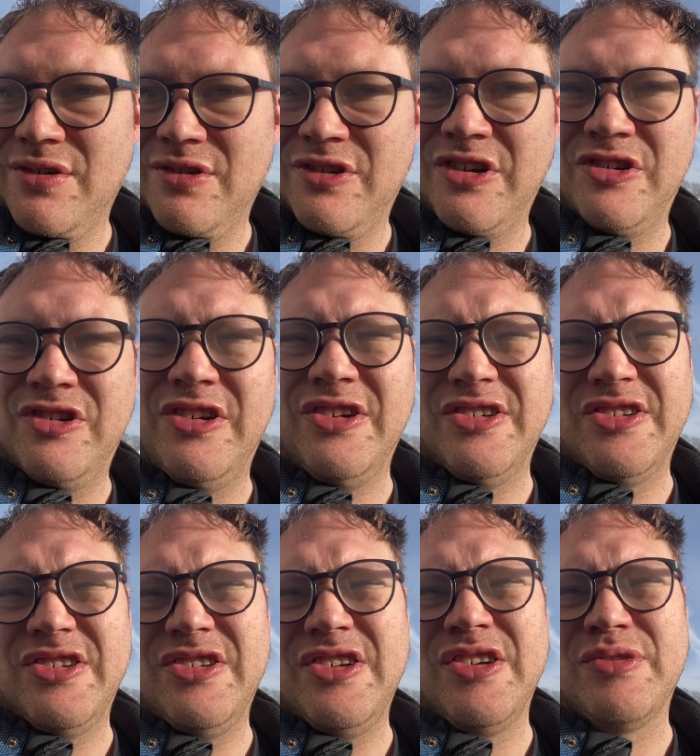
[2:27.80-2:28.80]
she,
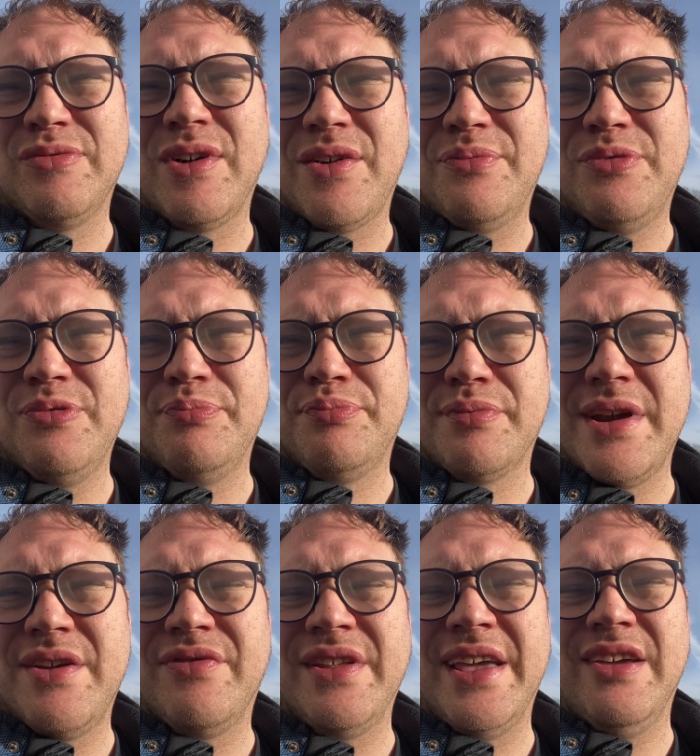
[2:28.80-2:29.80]
she's rough,
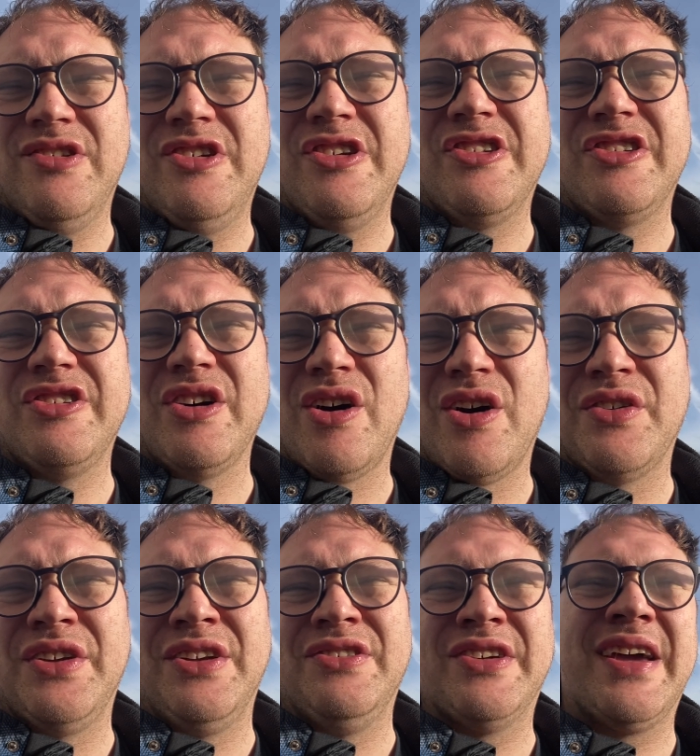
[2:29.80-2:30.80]
briefly, she's
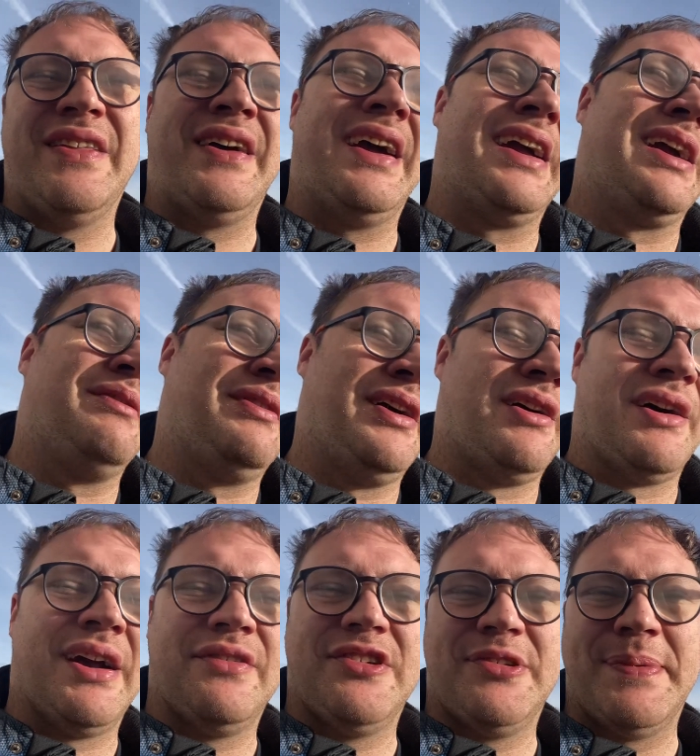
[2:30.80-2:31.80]
starting to get the hang of it.
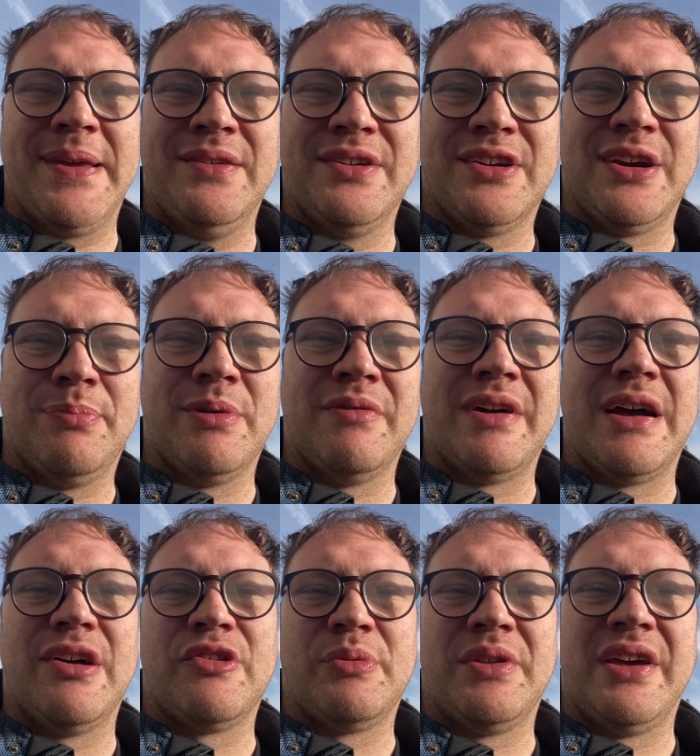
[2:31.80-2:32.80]
I had to spend a couple of
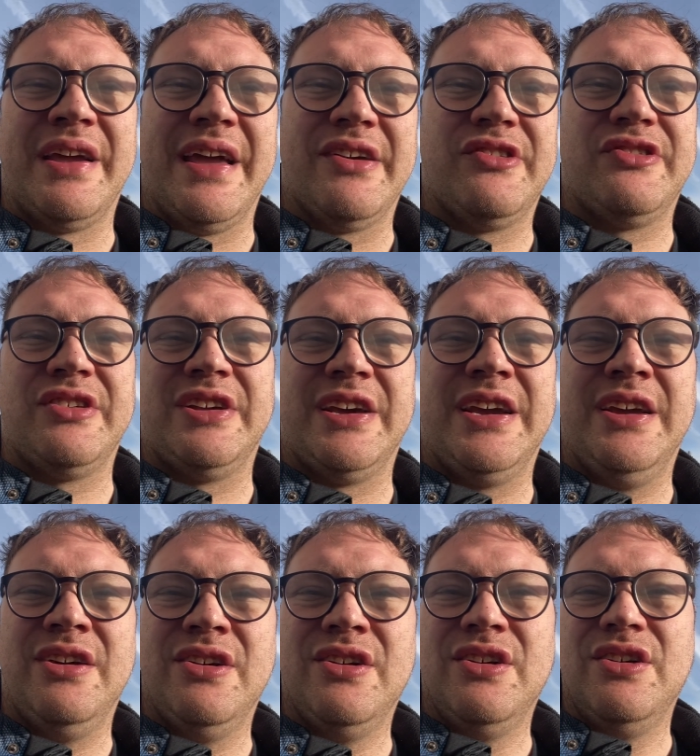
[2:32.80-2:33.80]
hours with her yesterday
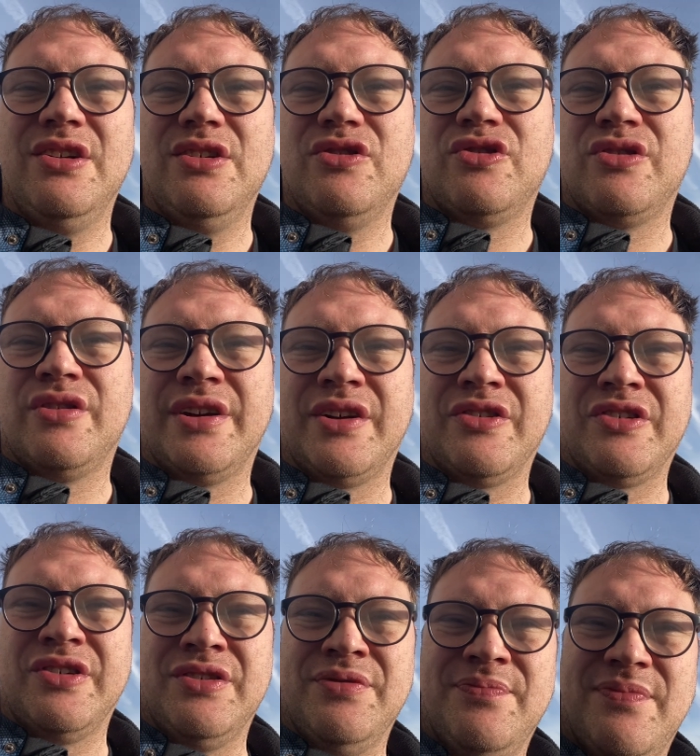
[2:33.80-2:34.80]
trying
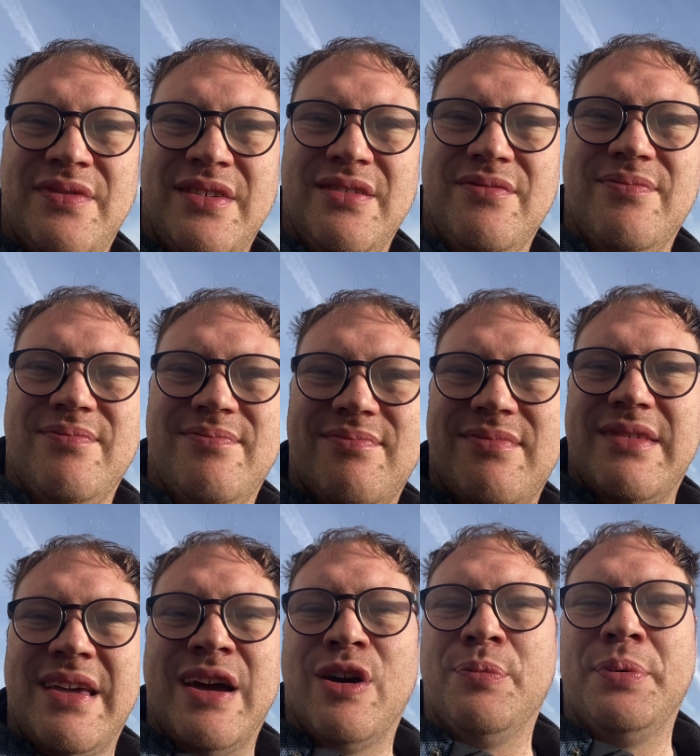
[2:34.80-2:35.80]
to
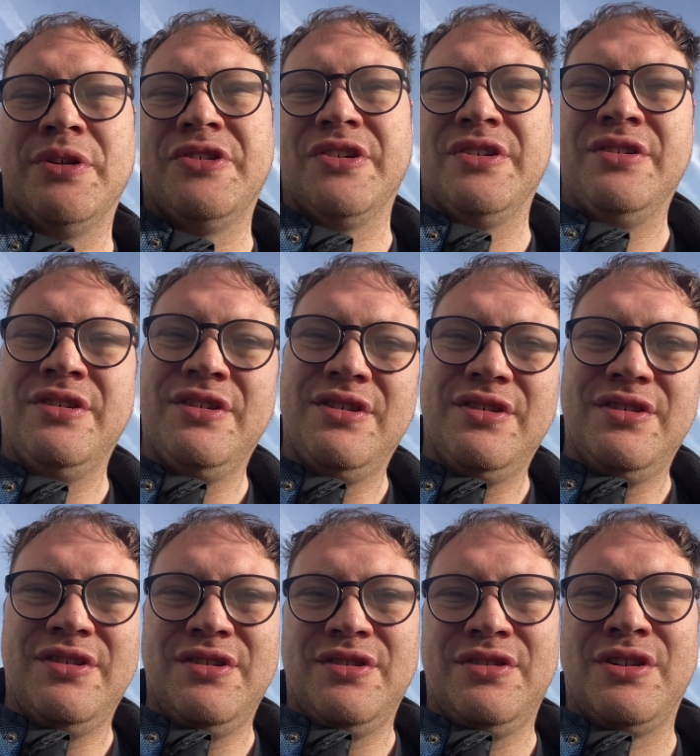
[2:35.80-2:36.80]
help her to
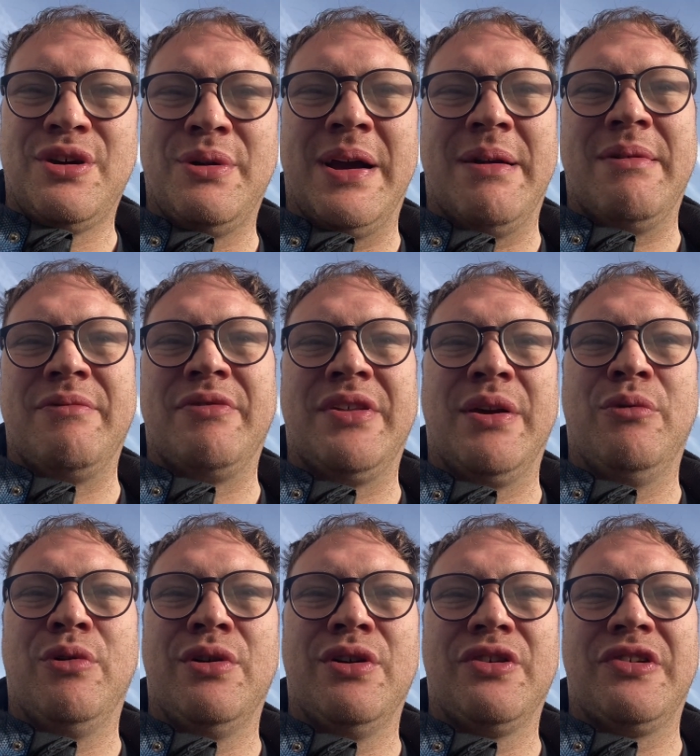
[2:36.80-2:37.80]
know how everything
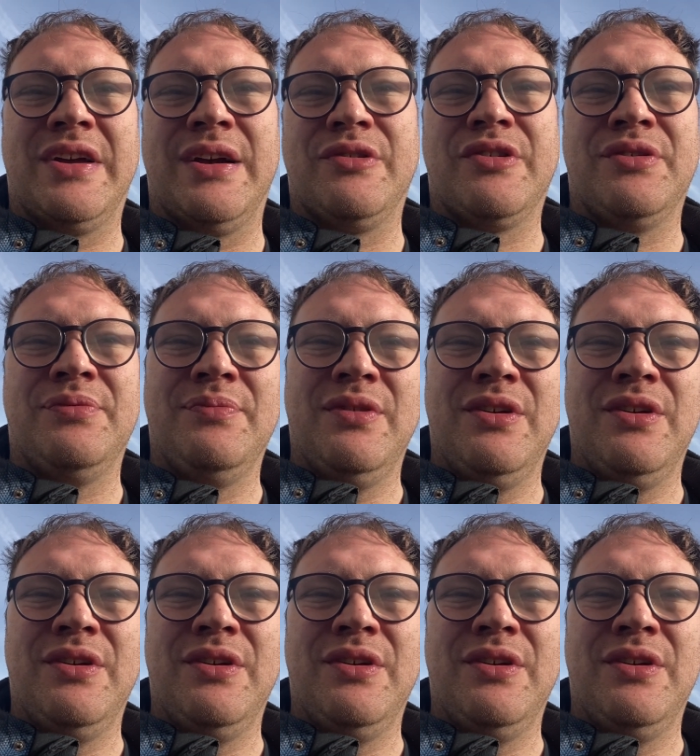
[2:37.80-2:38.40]
works, how to